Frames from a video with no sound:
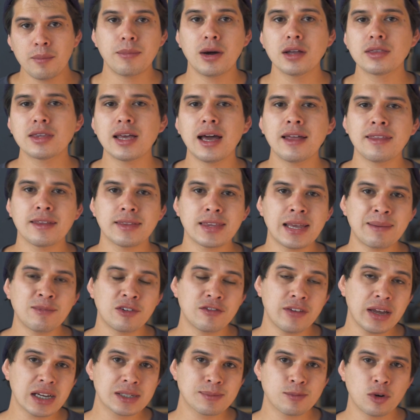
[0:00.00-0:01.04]
but at the time
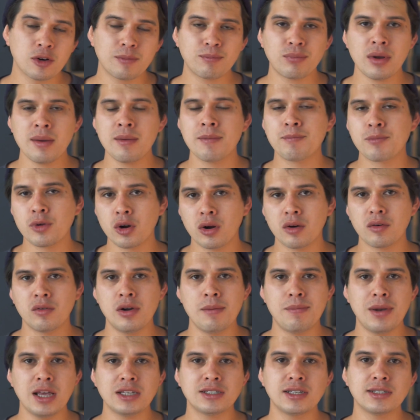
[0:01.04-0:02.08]
of export, Premiere Pro
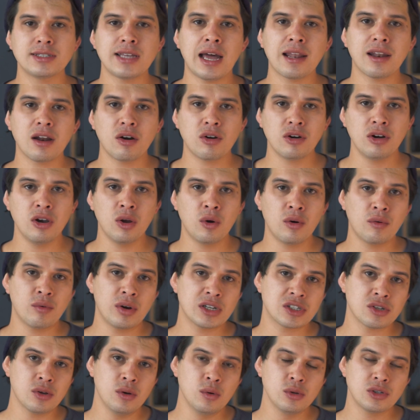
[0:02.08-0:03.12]
replaces that lower
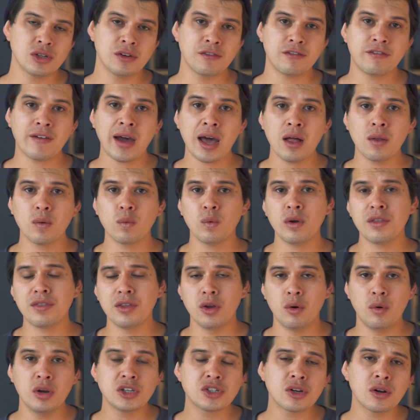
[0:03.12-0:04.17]
resolution file with
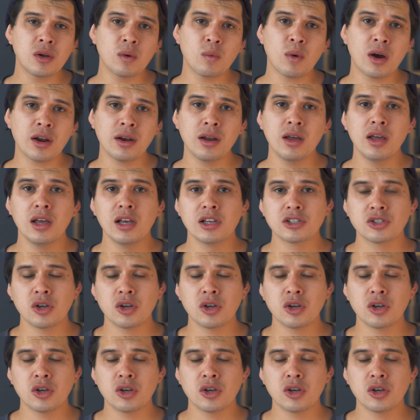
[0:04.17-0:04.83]
the original one,